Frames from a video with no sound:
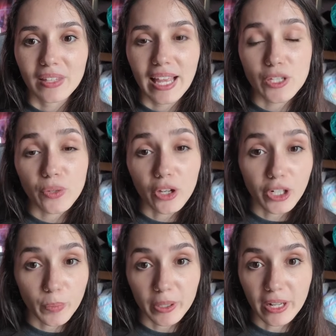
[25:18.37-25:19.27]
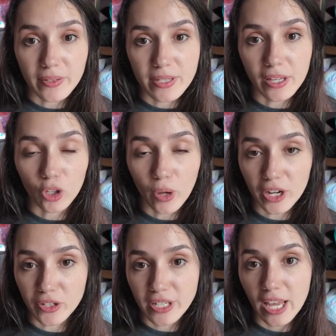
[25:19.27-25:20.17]
It's really hard to pronounce the
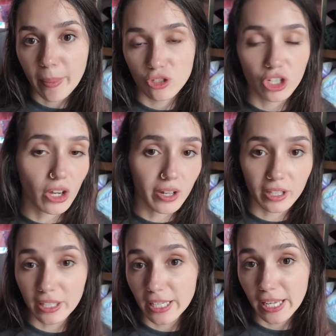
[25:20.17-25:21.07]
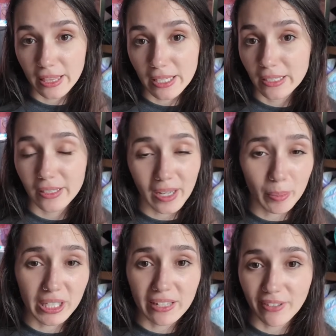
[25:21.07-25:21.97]
creator's name. Gianoli, I
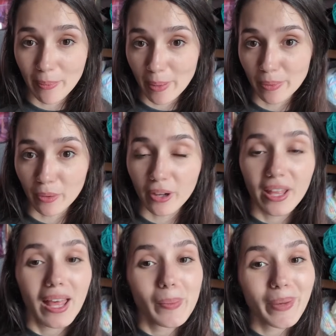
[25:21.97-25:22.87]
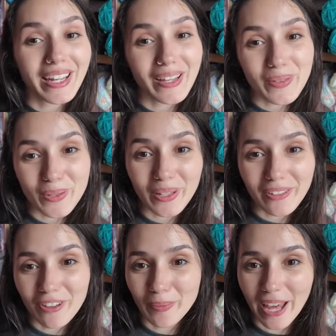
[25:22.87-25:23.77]
believe. I might be wrong. But it was a really
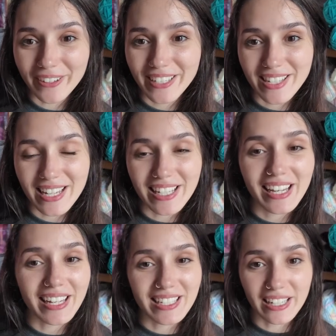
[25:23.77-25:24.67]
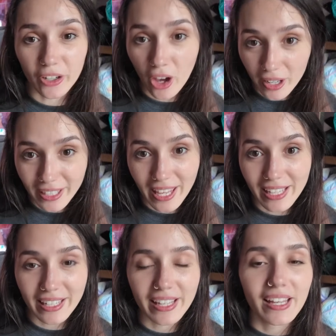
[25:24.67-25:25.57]
fun pattern test I did, and I did a cotton
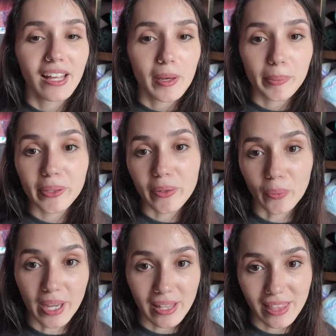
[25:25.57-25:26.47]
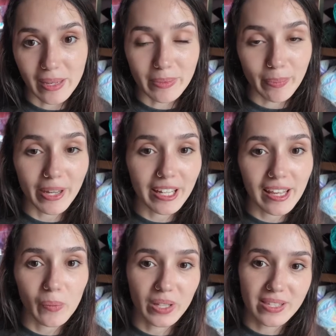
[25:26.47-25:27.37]
candy blue and white themed
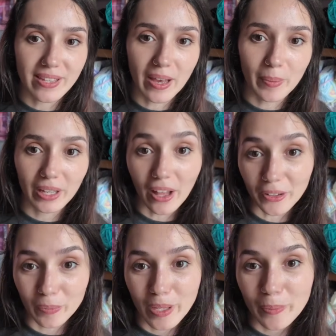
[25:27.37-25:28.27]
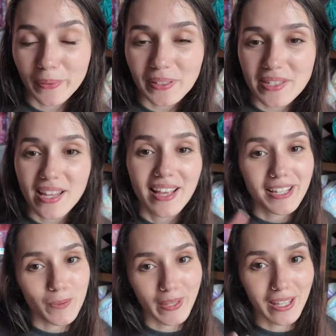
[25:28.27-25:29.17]
bunny with some colored pupils.
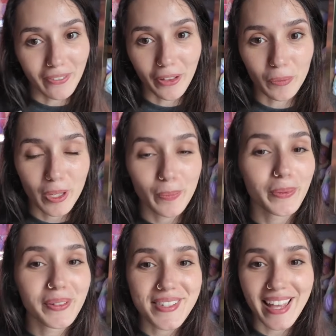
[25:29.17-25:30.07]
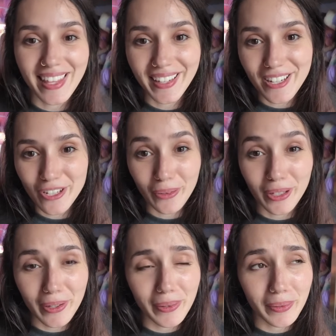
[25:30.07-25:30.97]
Speaking of colored pupils, I think I showed
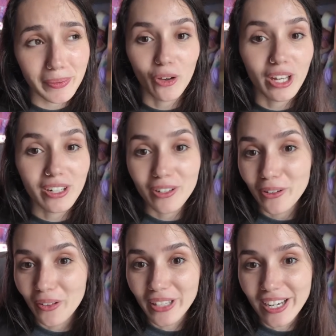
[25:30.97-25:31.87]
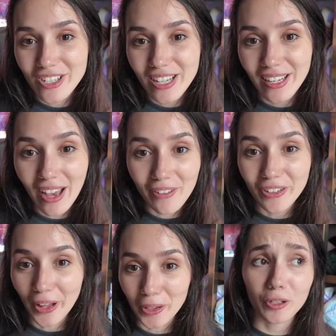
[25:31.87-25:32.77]
you. I created a new collection of
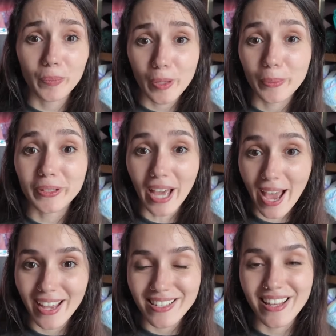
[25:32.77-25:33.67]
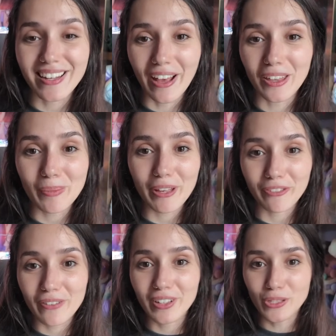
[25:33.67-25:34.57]
colored pupiled eyes, and now that my
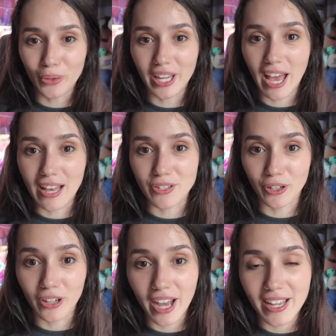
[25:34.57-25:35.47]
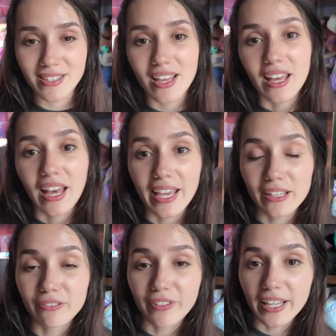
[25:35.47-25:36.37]
friend Victoria has her eyes, I
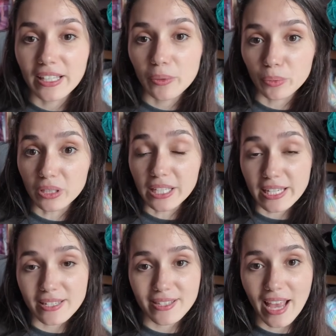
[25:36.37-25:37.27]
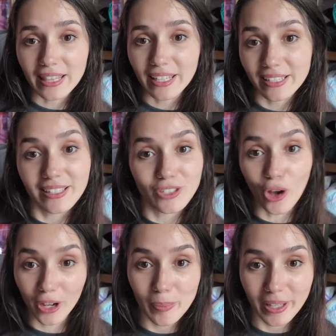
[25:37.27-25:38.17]
can finally release and like
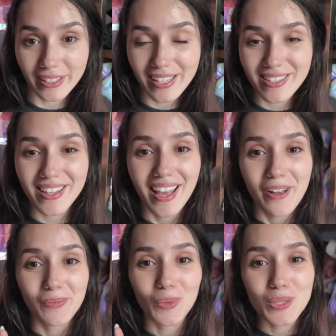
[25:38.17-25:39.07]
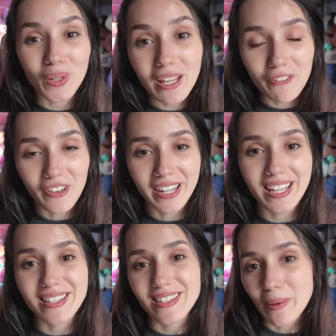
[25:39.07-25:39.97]
talk about this. What's really fun
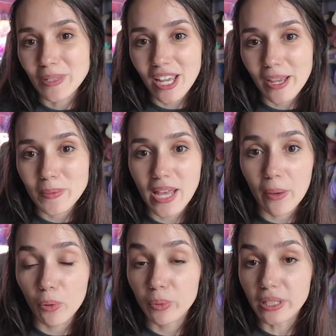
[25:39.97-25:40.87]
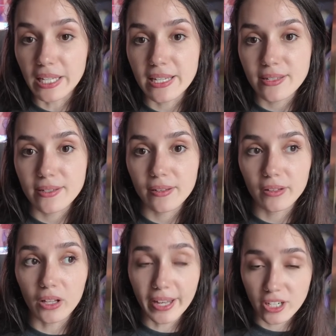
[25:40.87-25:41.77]
is sometimes I will release
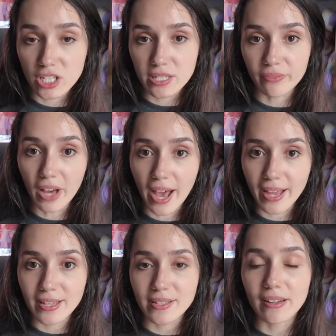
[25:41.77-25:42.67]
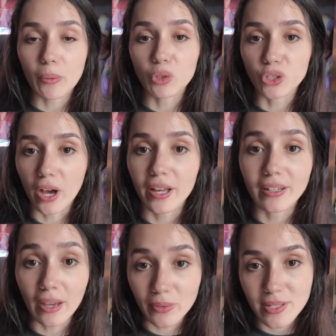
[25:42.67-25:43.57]
collections of eyes and I will not
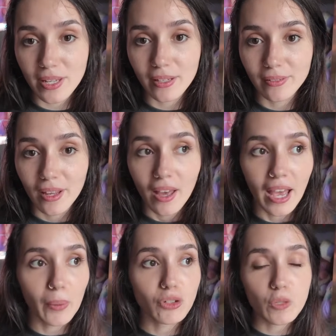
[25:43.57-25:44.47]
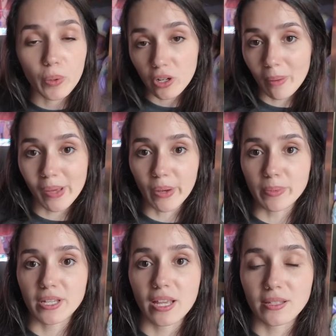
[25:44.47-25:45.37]
announce it. I will just put it on my
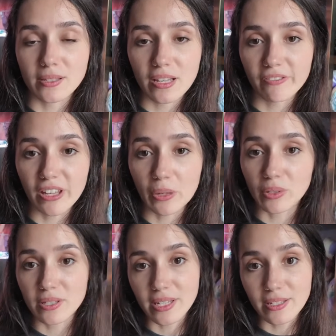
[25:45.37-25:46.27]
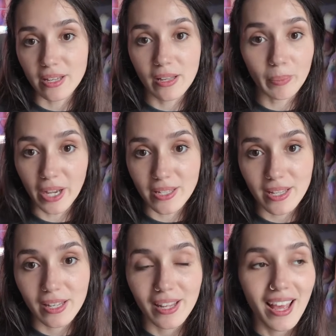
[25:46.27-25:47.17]
website and see if anyone sees it and buys
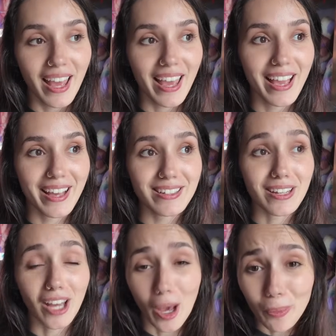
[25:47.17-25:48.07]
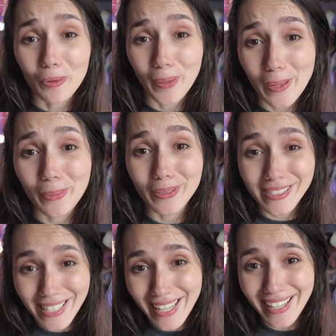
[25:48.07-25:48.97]
it. And a couple people
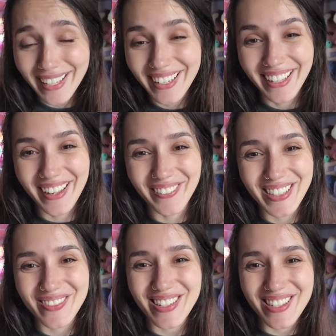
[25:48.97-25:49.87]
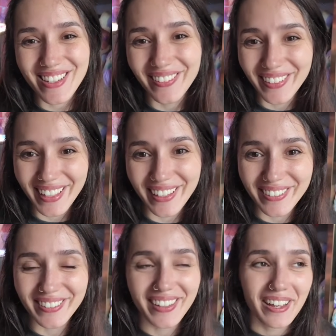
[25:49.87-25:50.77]
did, which was so
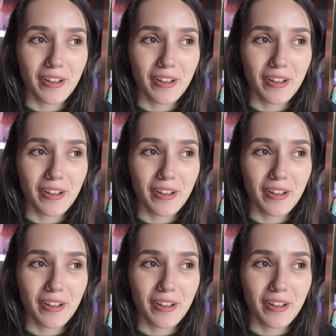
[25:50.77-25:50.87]
cute.